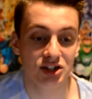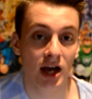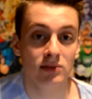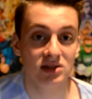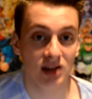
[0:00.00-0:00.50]

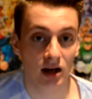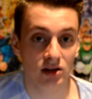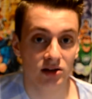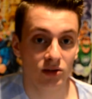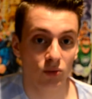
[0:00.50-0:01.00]
James
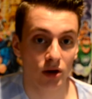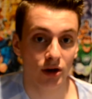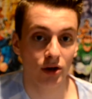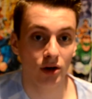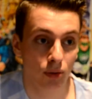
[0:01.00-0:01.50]
Gunn didn't want
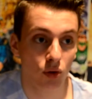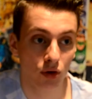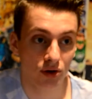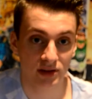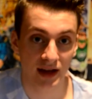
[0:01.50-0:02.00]
to
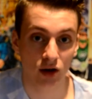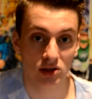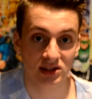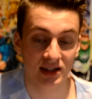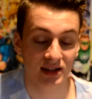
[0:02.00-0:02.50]
put
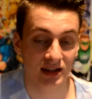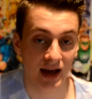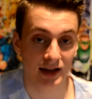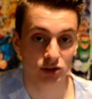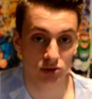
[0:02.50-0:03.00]
Thanos in the
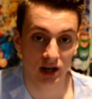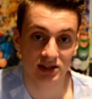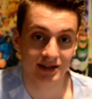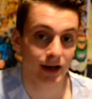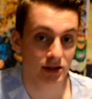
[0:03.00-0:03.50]
actual
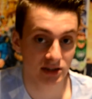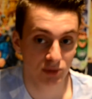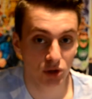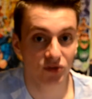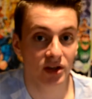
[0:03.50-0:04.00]
Guardians of the Galaxy
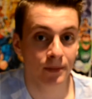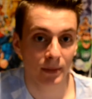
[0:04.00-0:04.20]
movie